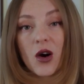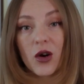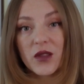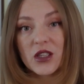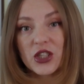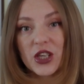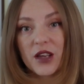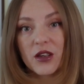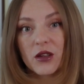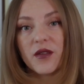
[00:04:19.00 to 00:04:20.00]
on this
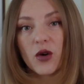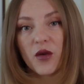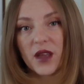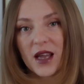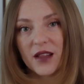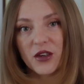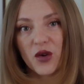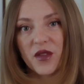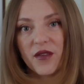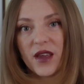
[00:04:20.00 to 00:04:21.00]
channel. Of the color
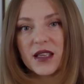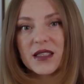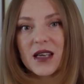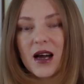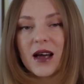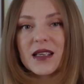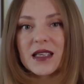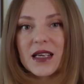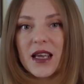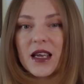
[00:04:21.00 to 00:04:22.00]
of the veins,
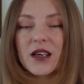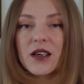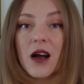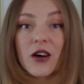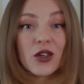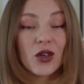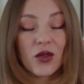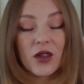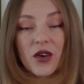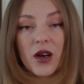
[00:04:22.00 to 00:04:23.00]
eyes, and hair are
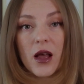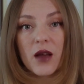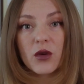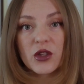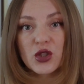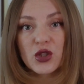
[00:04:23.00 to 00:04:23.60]
not the reliable